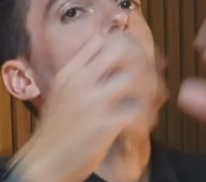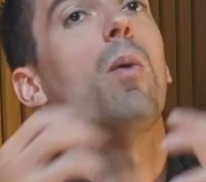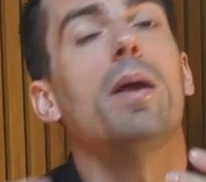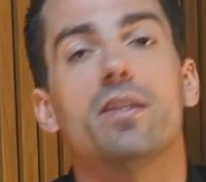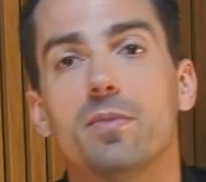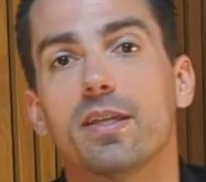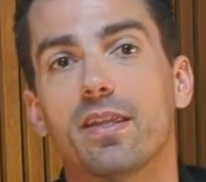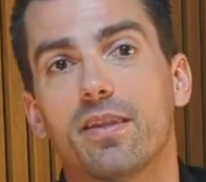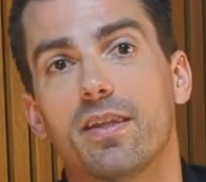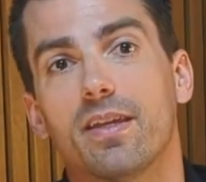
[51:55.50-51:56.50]
my momentum to
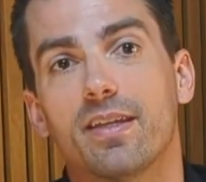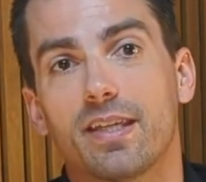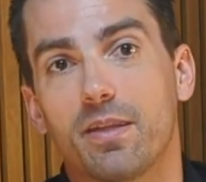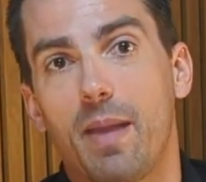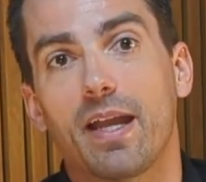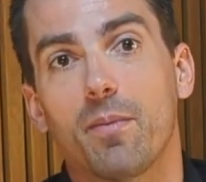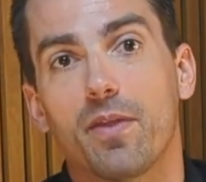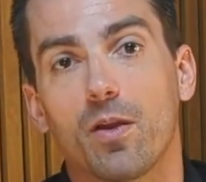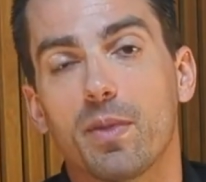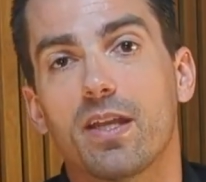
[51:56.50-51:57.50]
get the bag
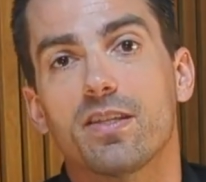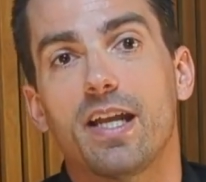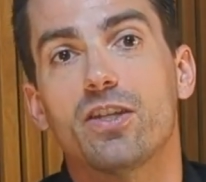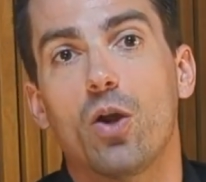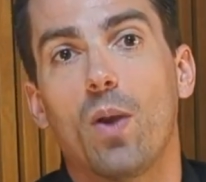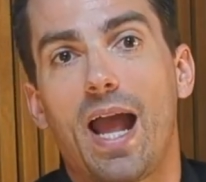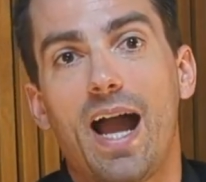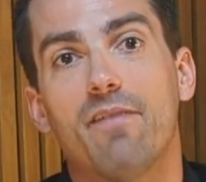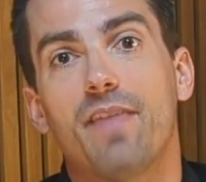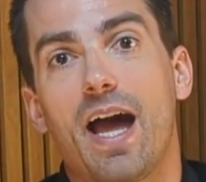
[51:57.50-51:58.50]
up there, because I don't
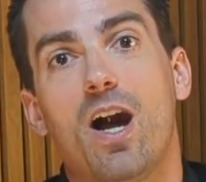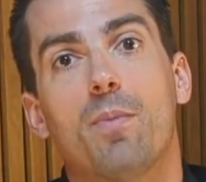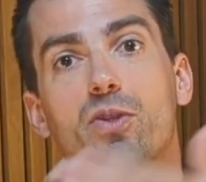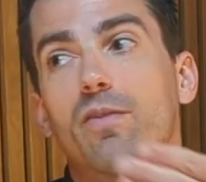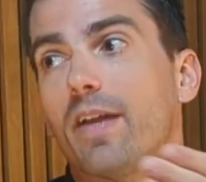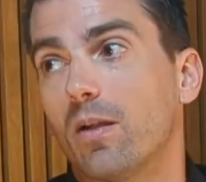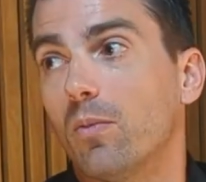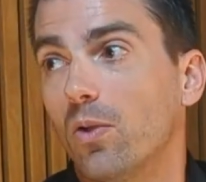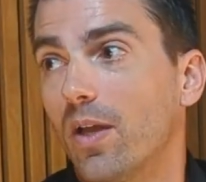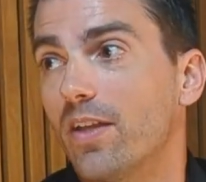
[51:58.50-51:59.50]
have that option
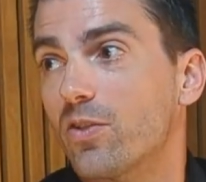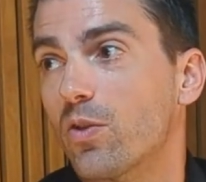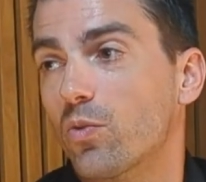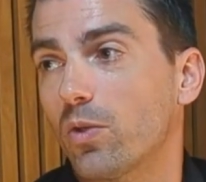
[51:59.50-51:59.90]
available. And so